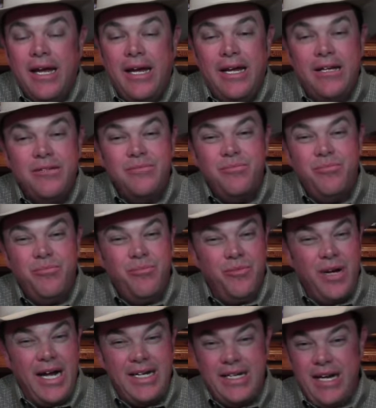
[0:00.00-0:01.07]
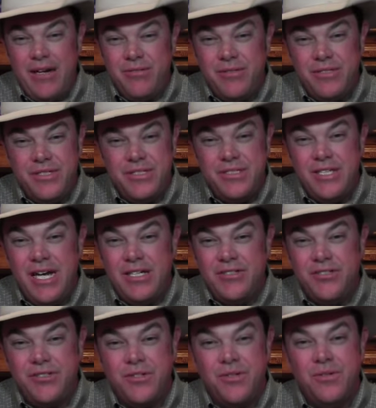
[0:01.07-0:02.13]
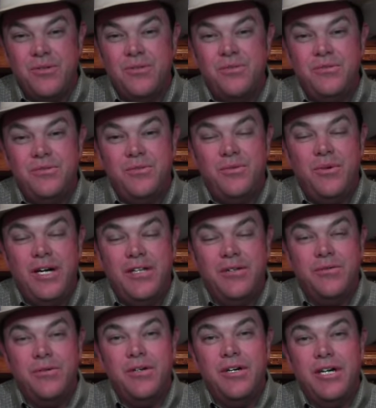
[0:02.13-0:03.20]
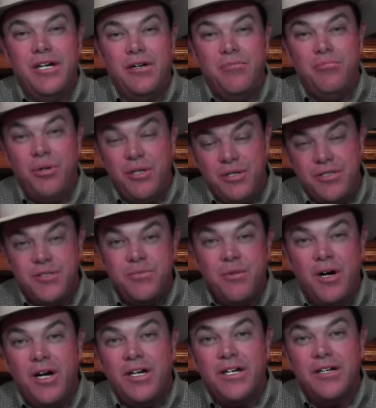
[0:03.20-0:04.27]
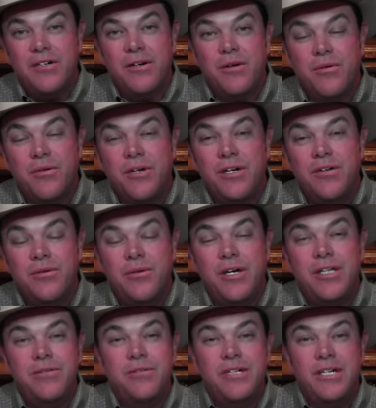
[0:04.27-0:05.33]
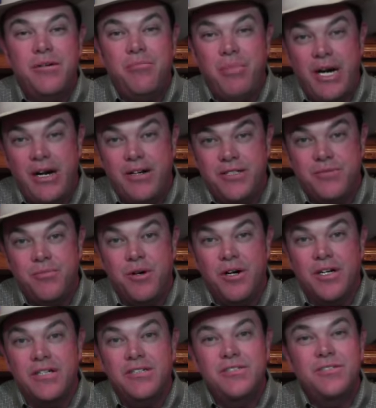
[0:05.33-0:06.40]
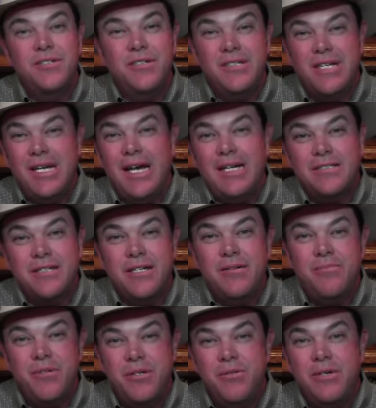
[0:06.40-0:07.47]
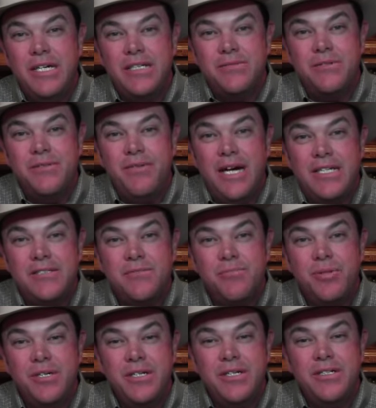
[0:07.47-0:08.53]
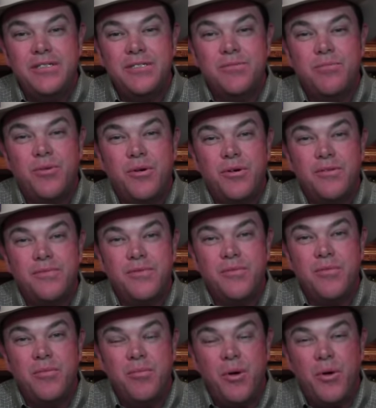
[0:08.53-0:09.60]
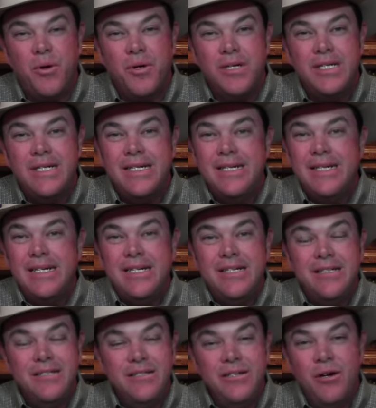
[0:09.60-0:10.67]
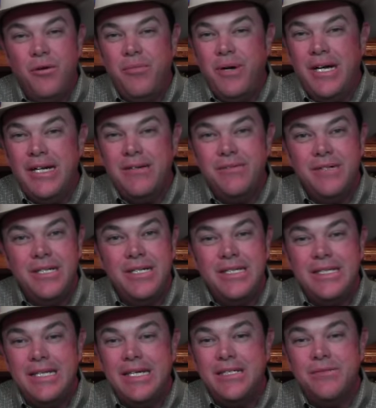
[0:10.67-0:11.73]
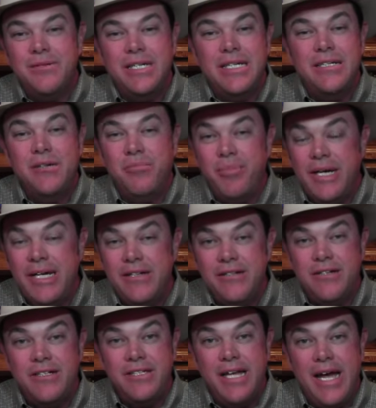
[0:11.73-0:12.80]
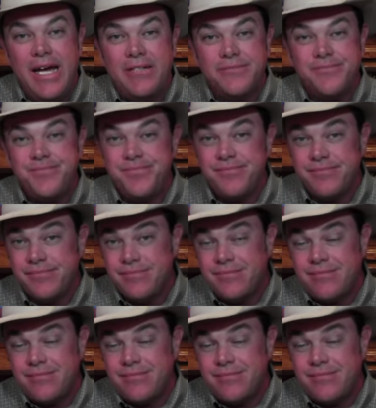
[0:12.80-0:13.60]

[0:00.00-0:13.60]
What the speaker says: And right now we're just not sure whether we're in a bullish market or whether we're in a bearish market. Sure, the last couple of weeks we've had some pretty good support from the board. Nobody really thinks we can depend on that.